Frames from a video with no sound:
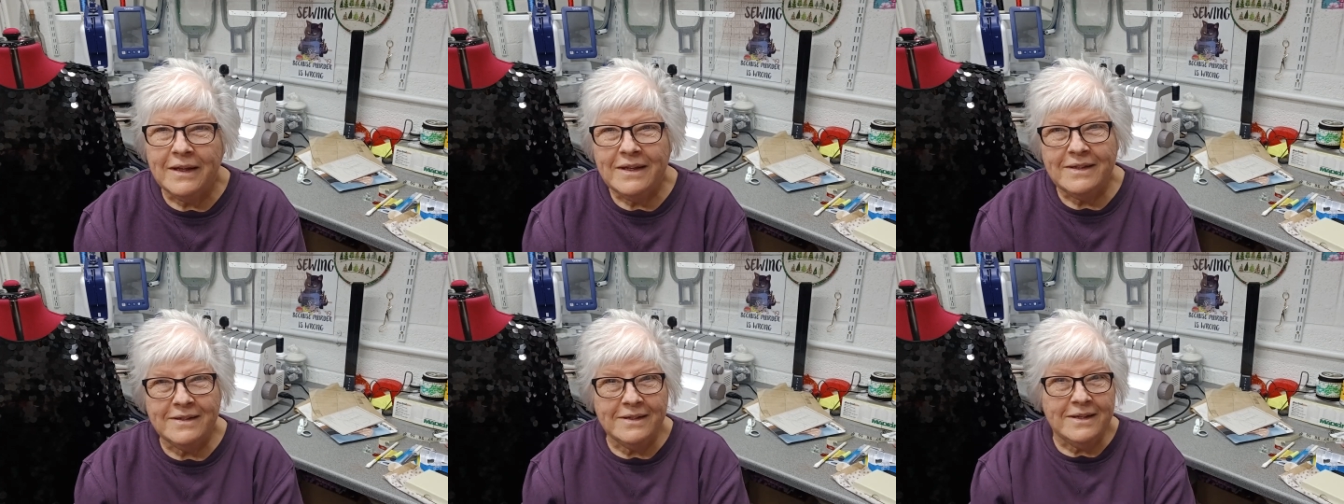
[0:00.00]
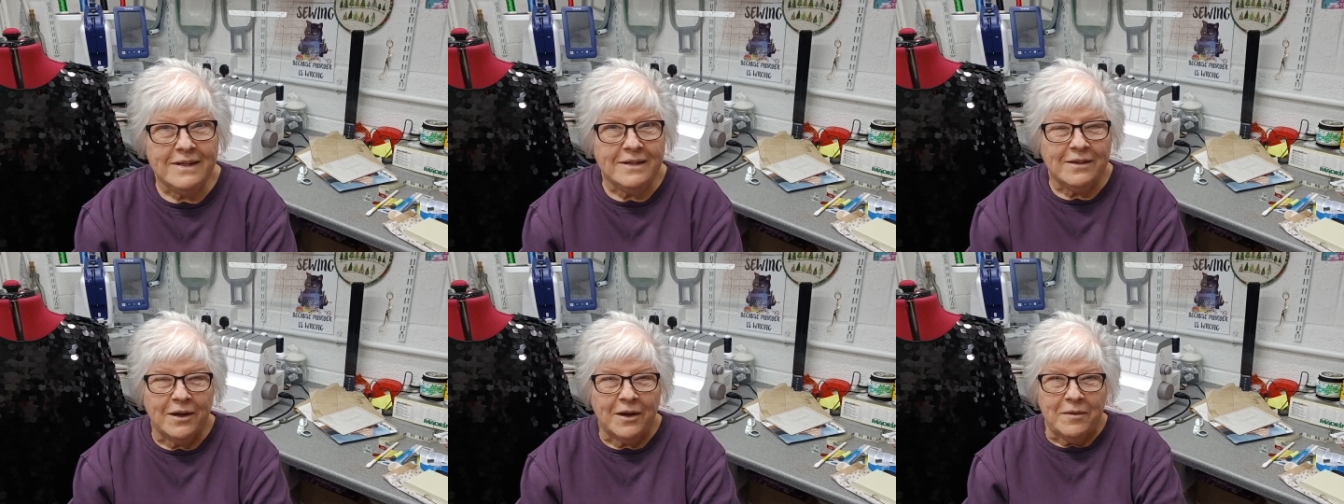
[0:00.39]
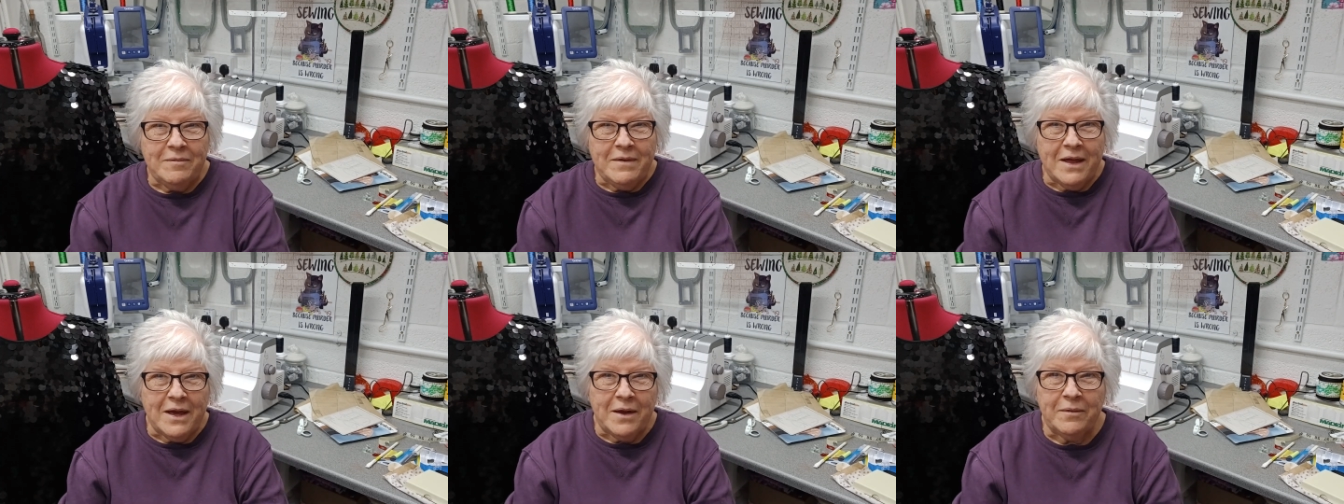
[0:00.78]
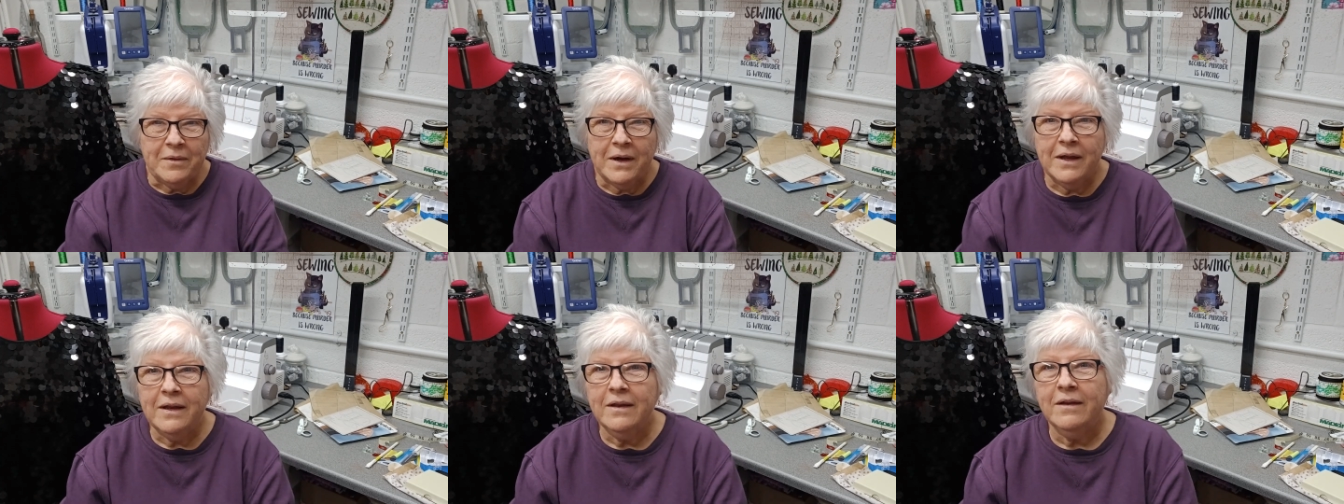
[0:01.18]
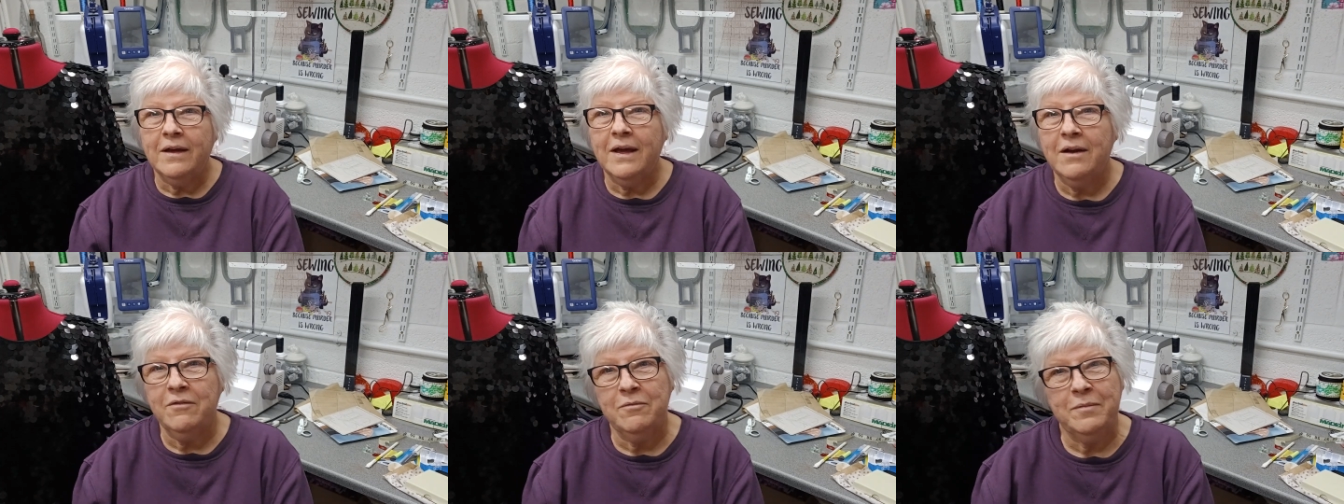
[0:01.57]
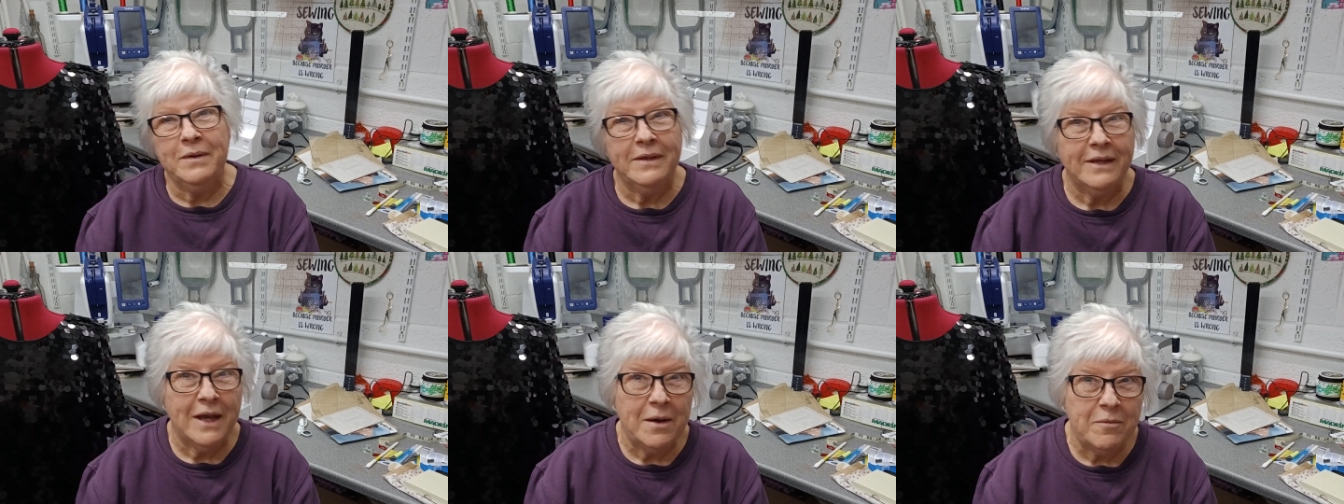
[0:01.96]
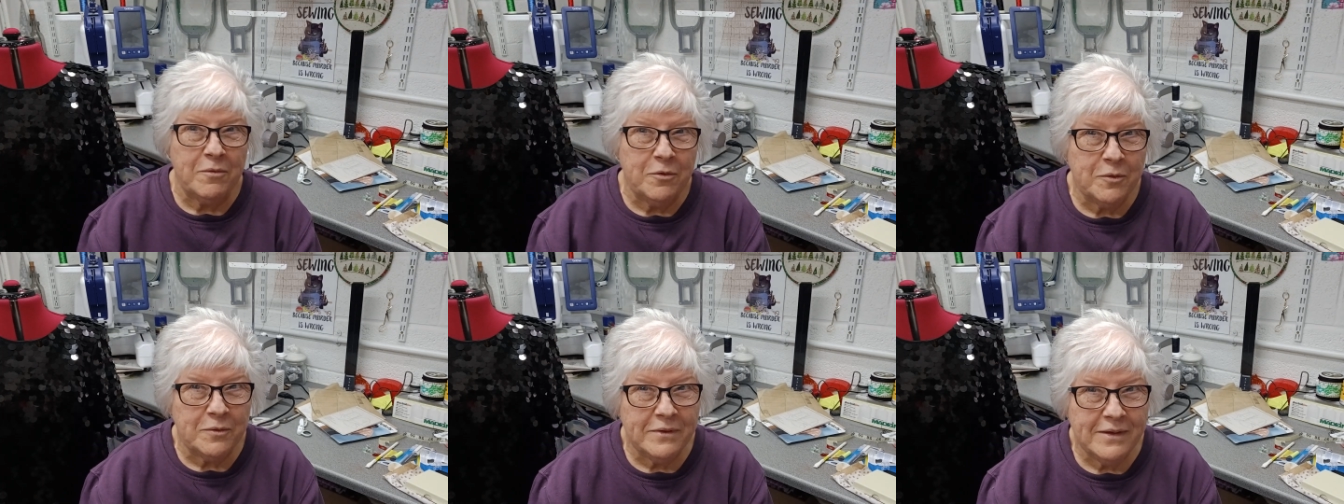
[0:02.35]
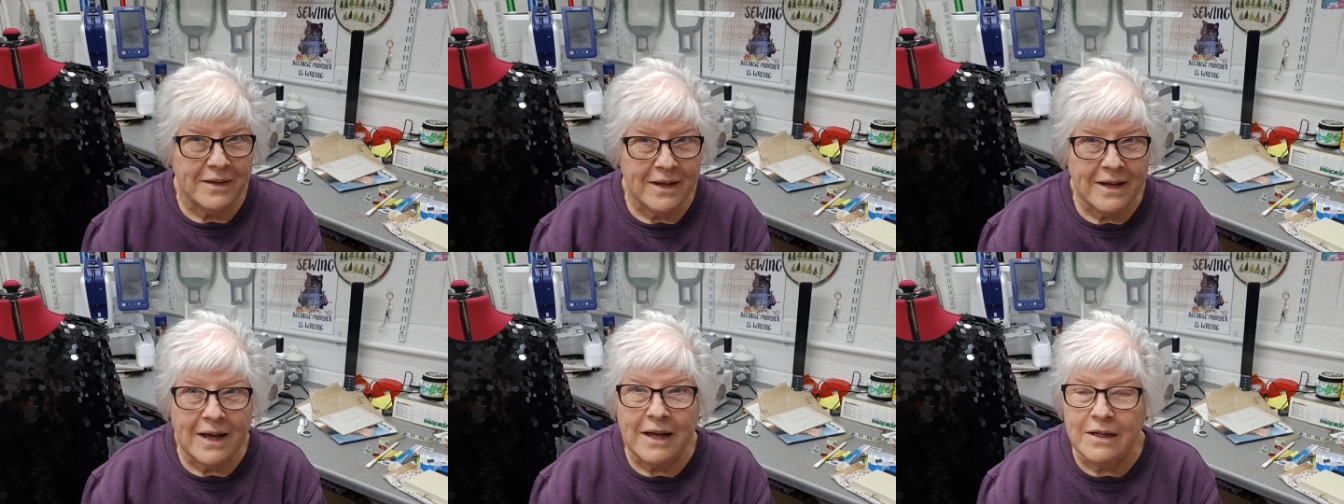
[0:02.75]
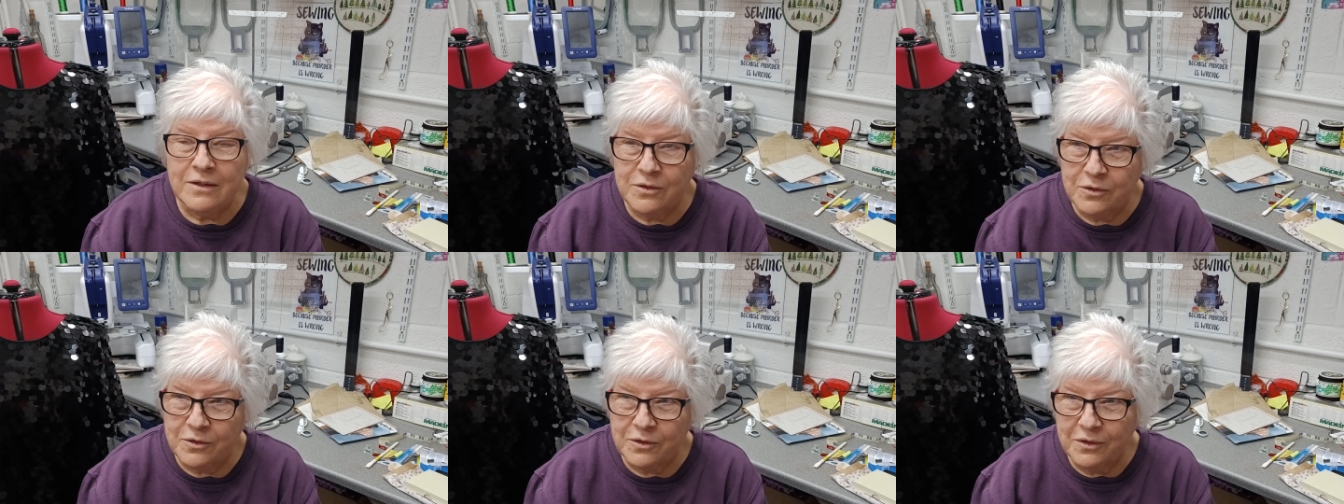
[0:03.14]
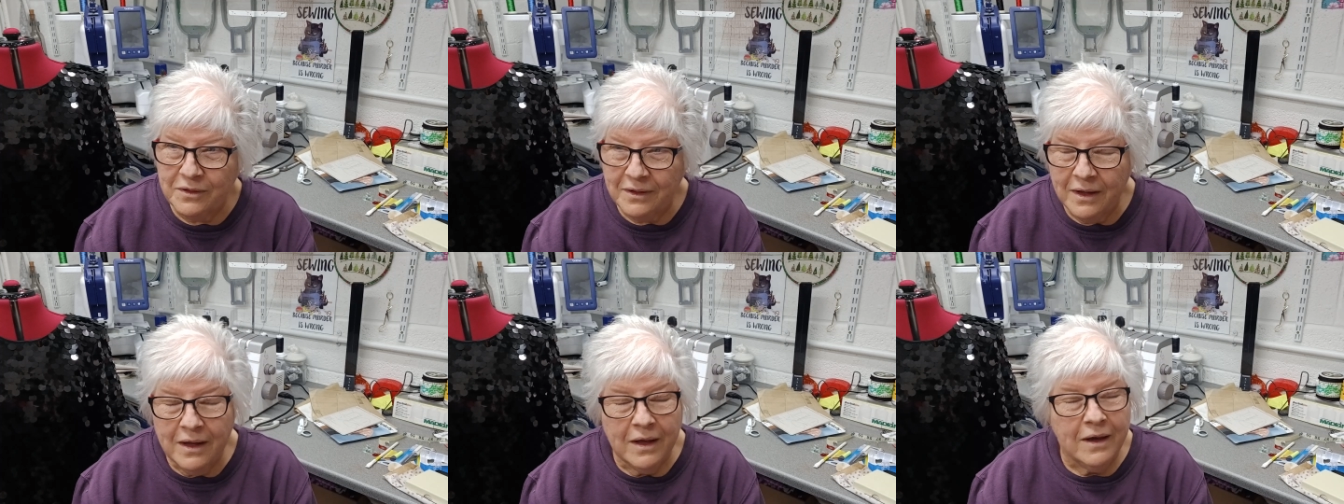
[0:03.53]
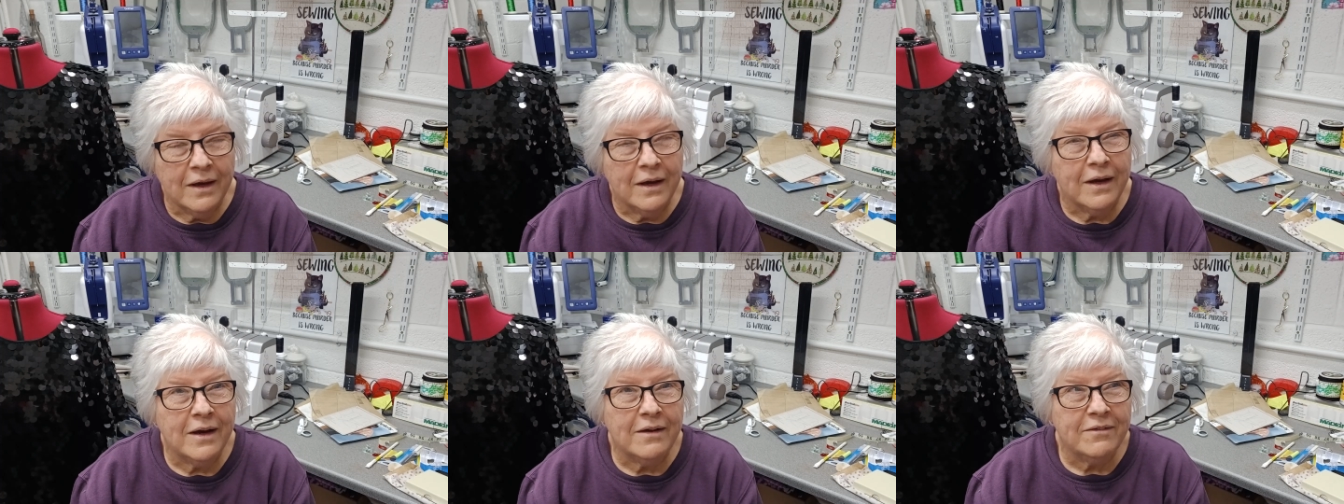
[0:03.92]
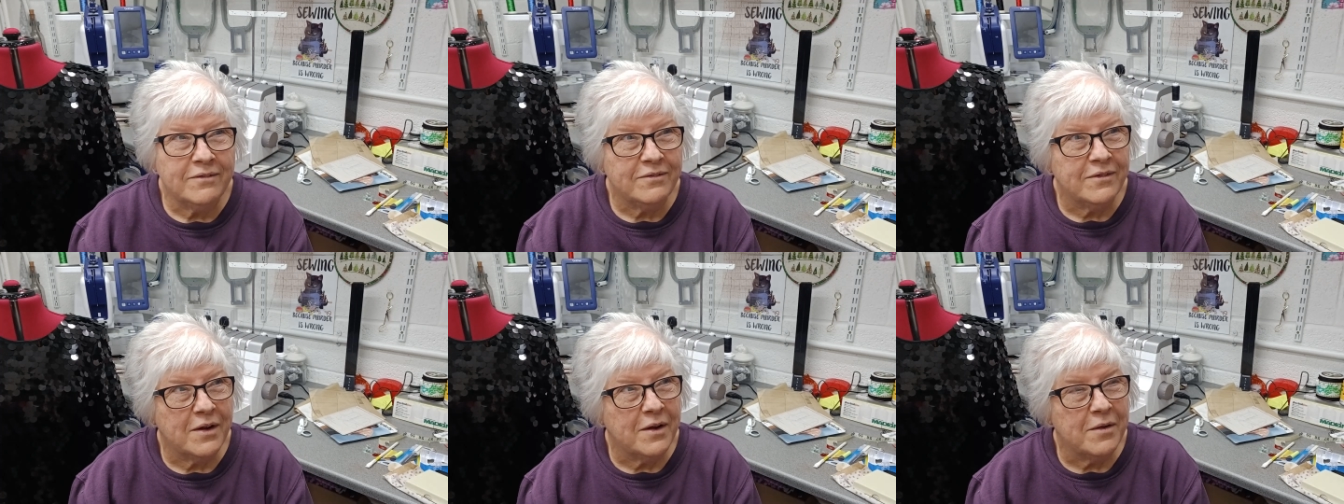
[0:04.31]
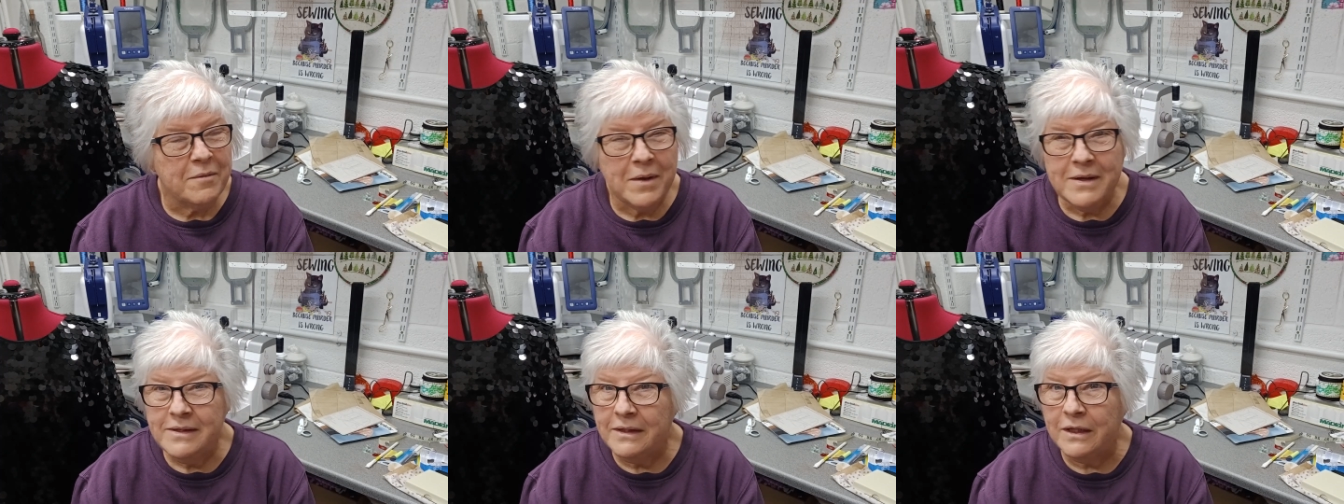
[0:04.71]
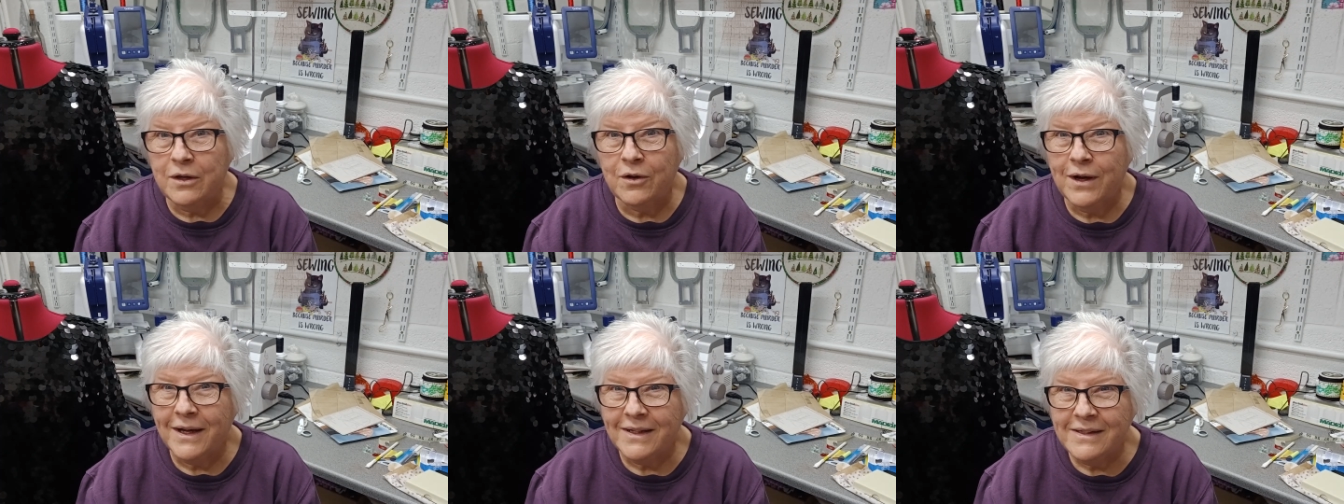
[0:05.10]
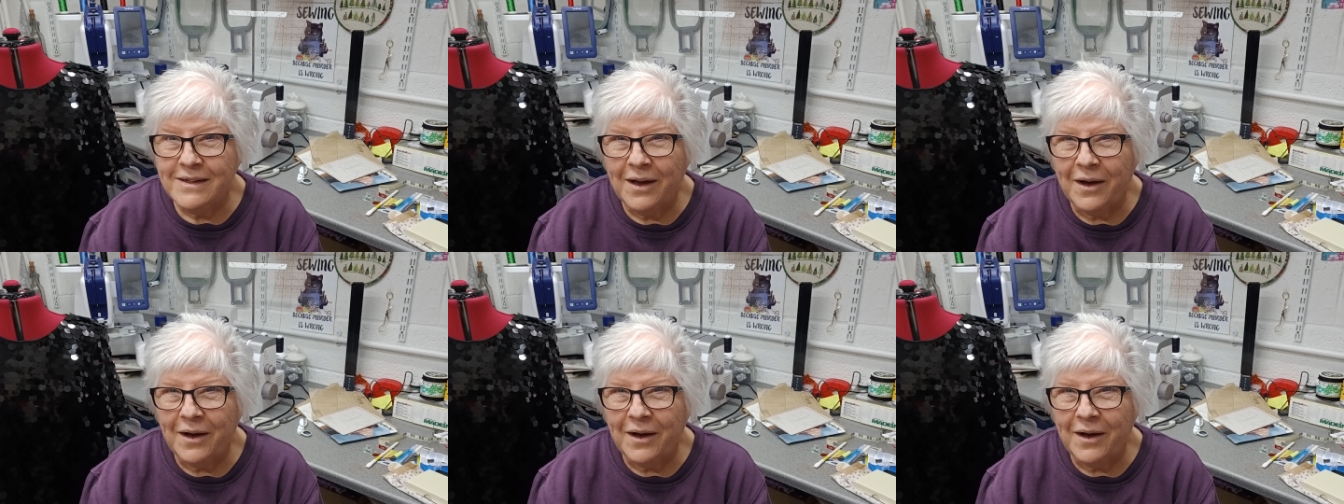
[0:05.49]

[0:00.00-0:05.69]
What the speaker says: it's tea time now and I haven't picked the camera up today at all. I've basically not had